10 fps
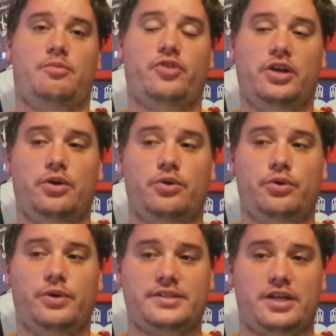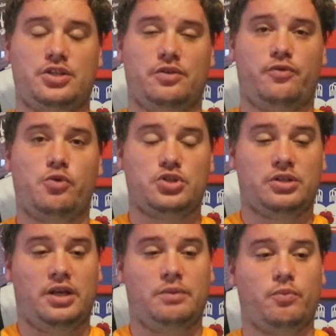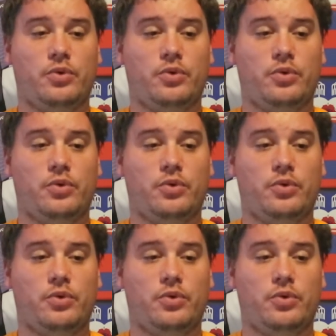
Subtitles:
Vili Leroux is actually, unfortunately,